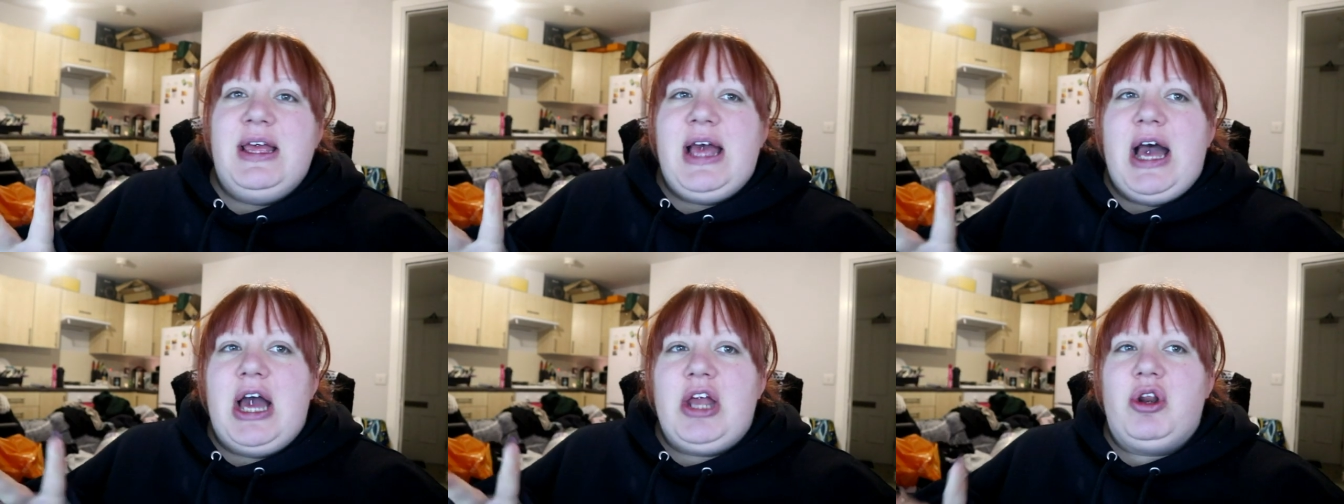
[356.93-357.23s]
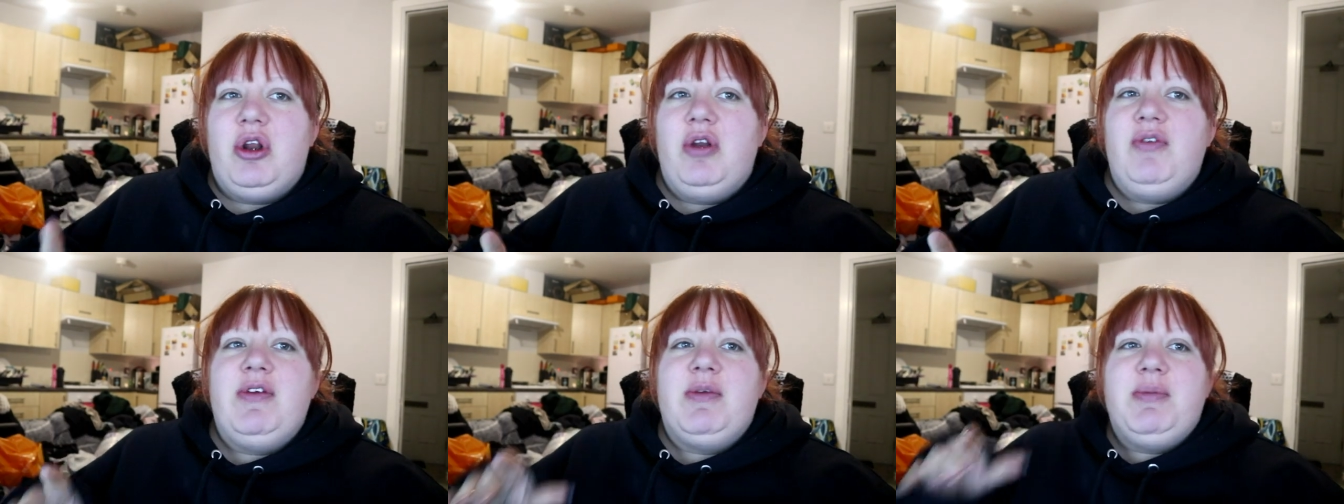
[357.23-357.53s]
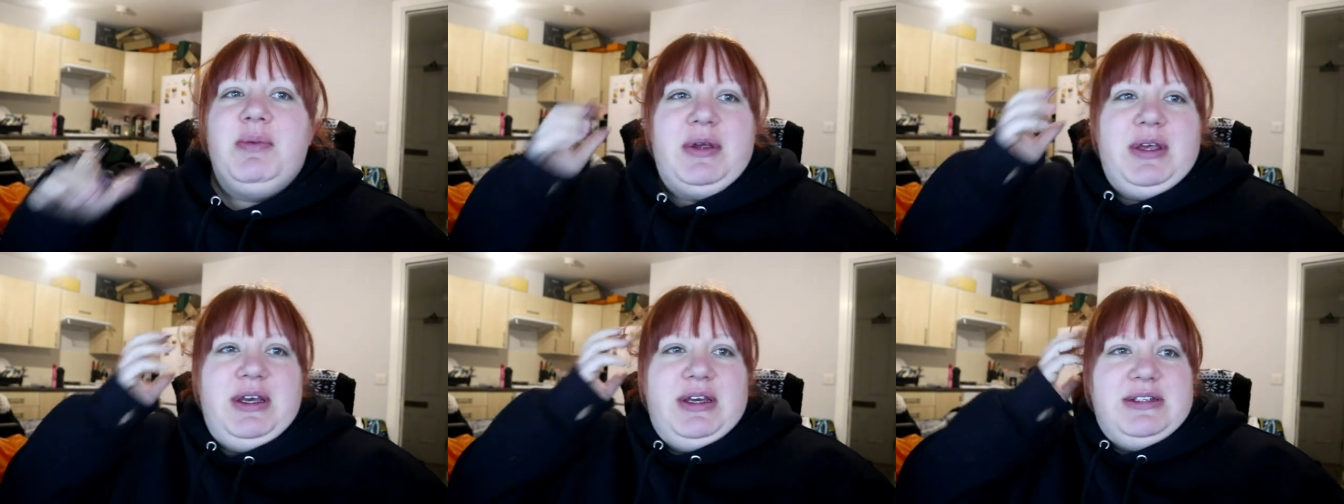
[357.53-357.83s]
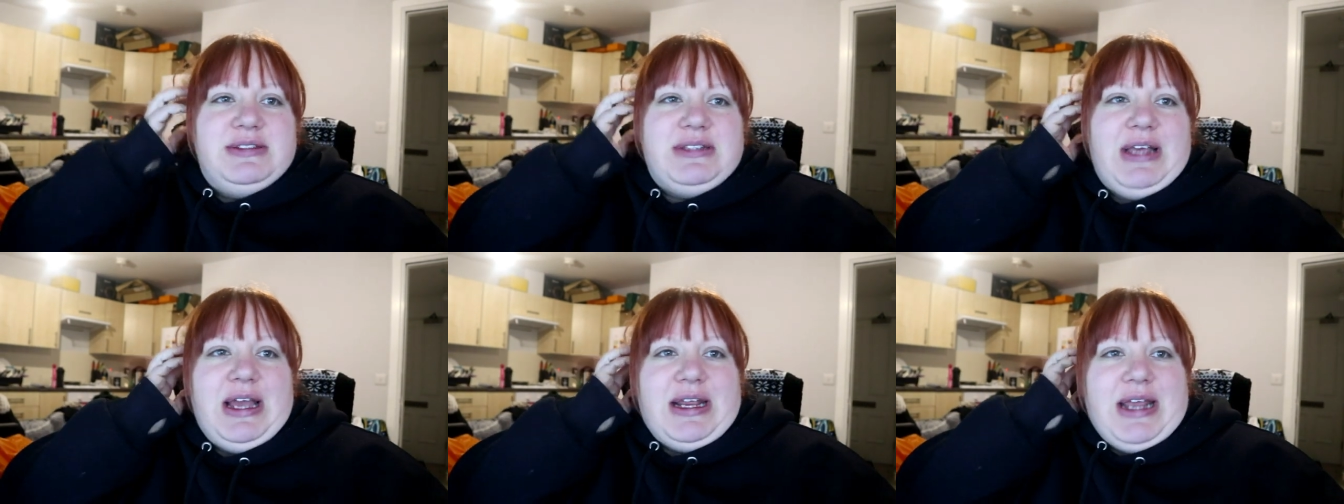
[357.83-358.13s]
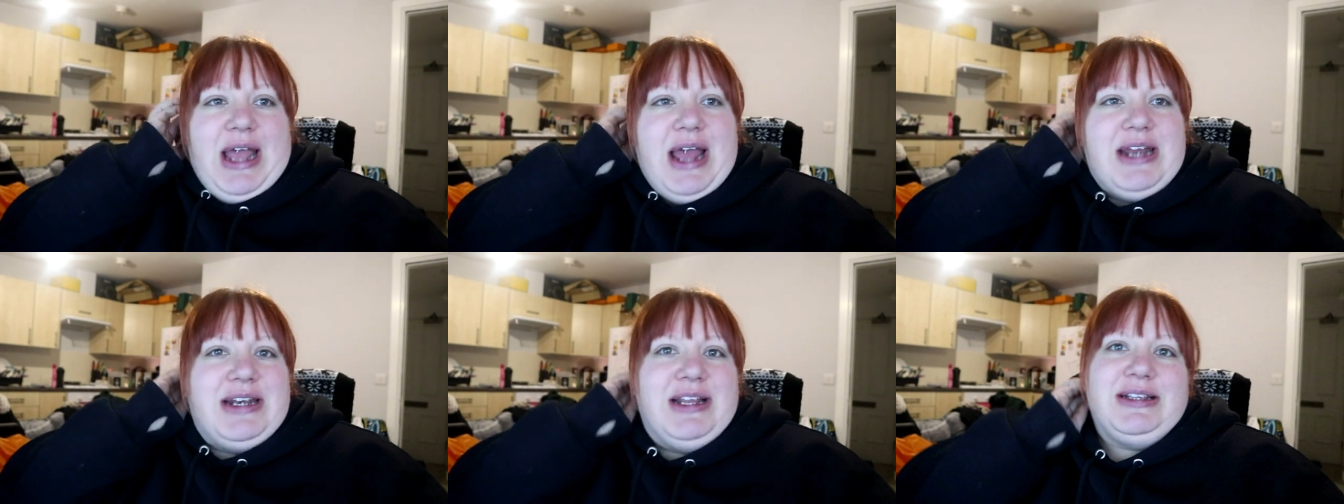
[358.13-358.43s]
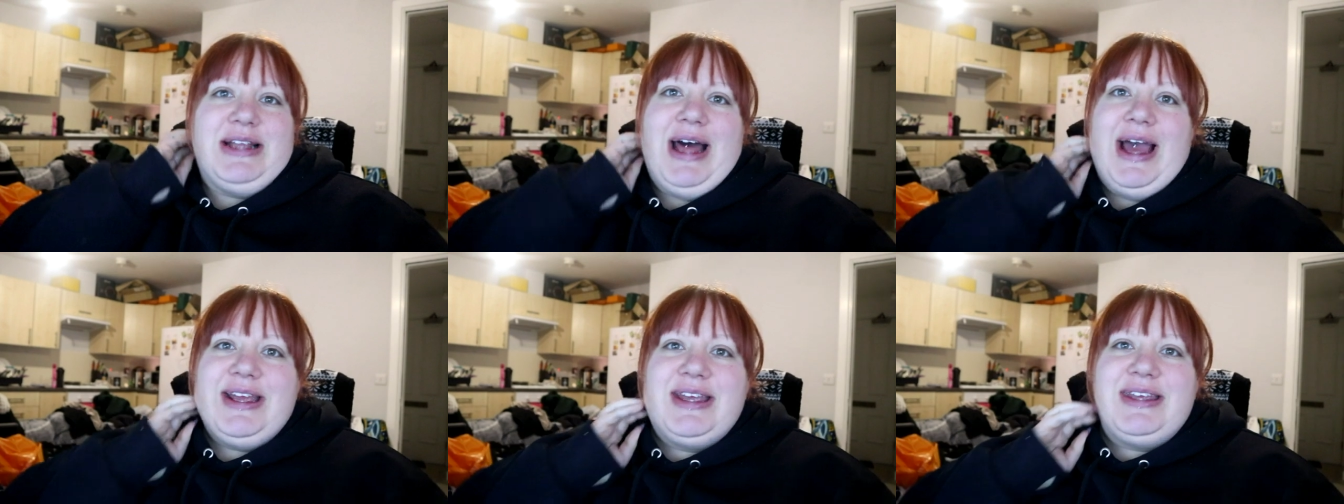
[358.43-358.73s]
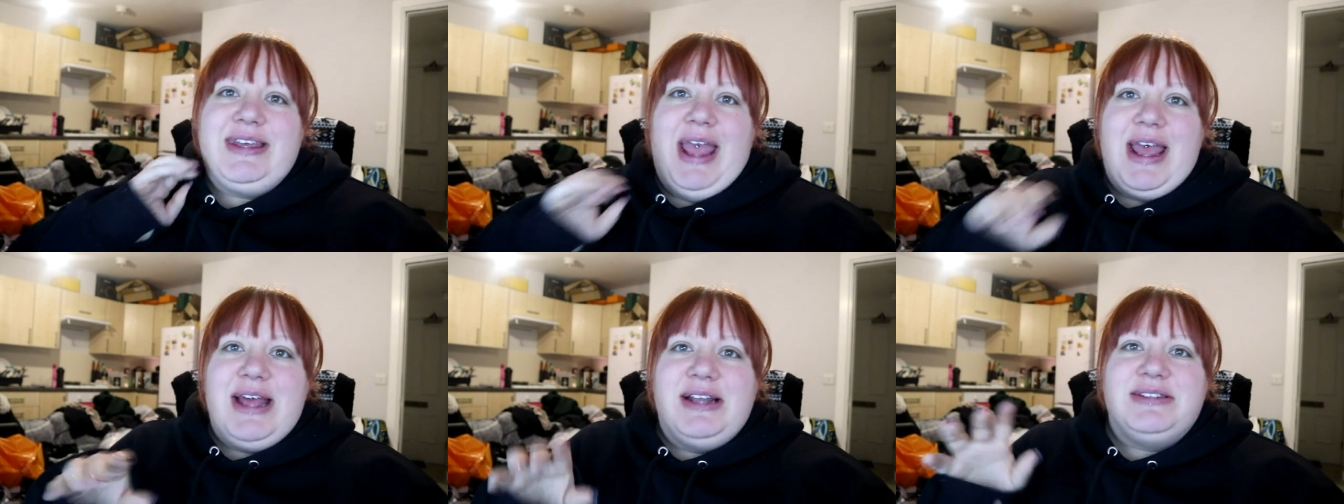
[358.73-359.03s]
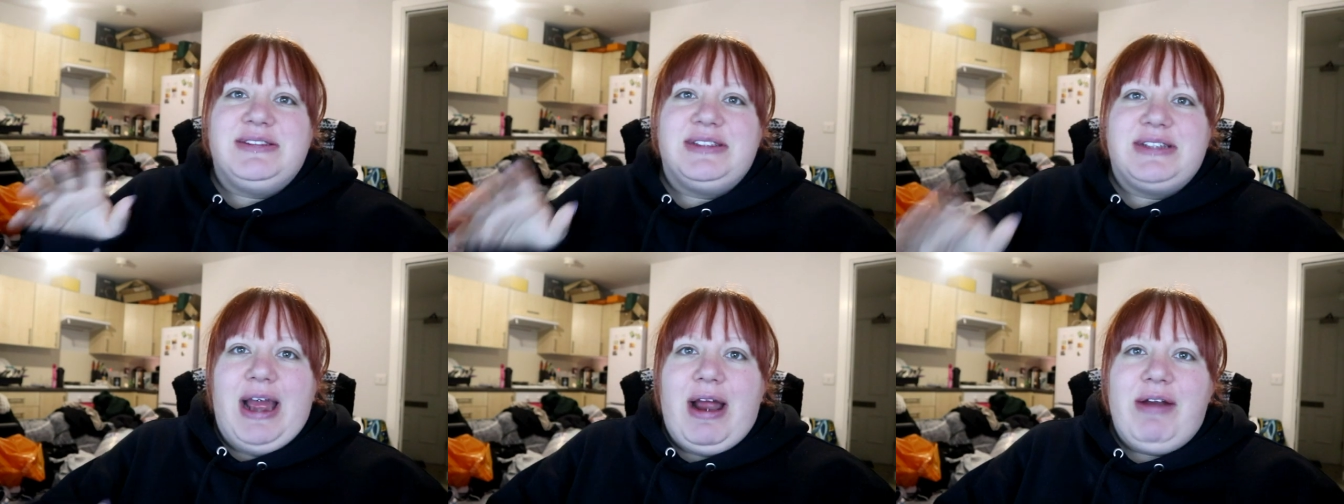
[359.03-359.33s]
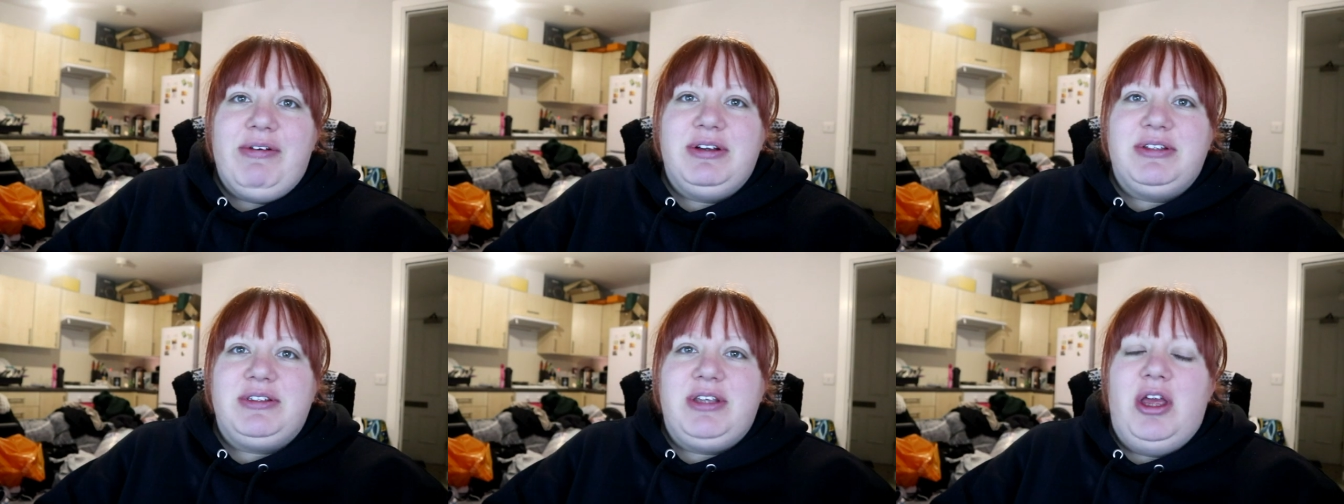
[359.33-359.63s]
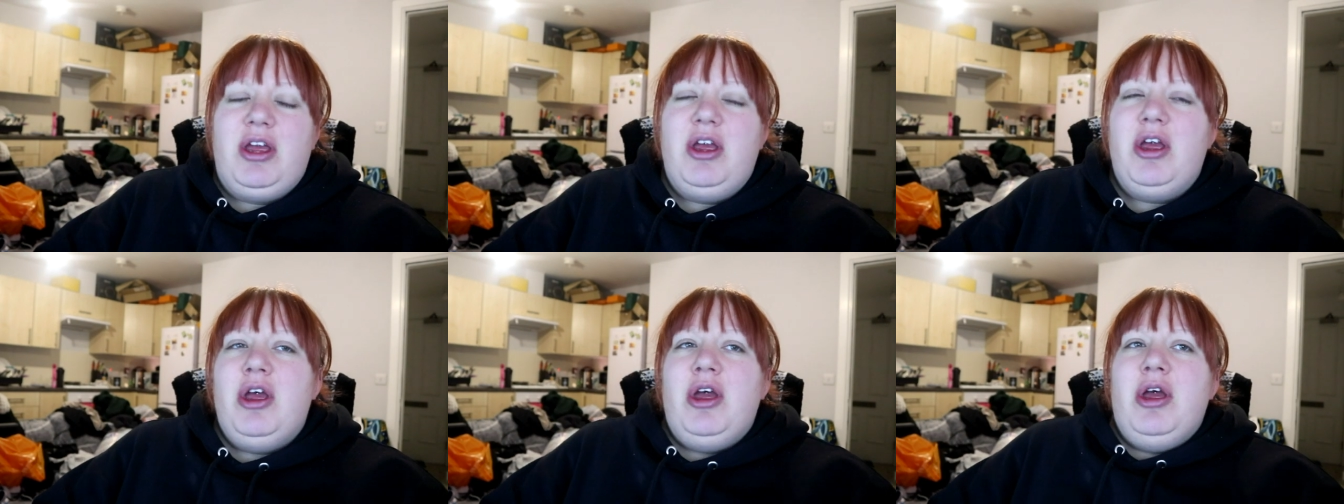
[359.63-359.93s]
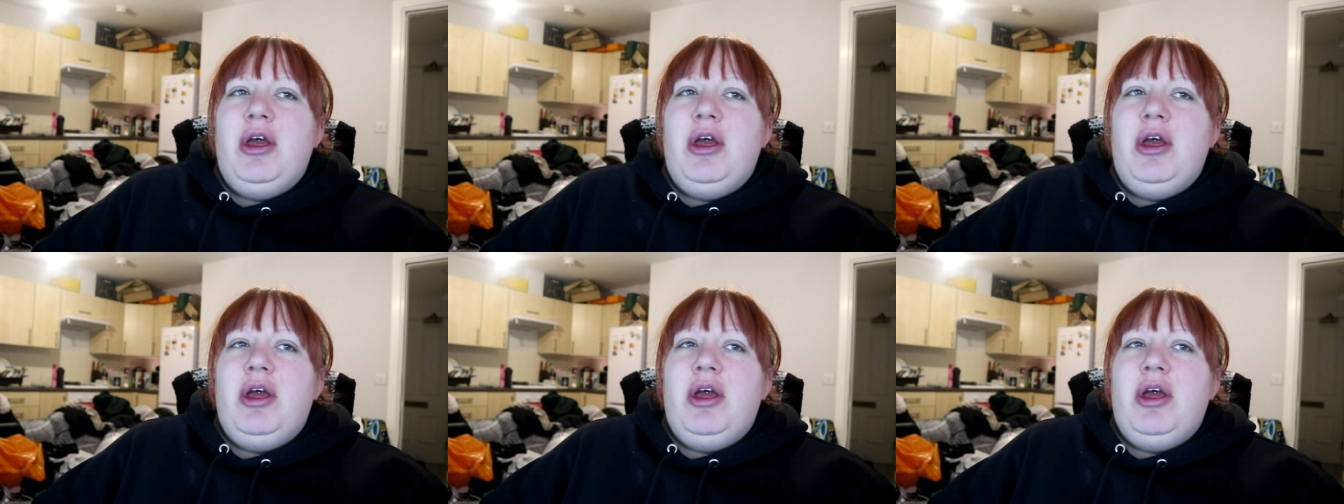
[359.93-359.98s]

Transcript: I don't know if it's because I kind of like Gale as a character,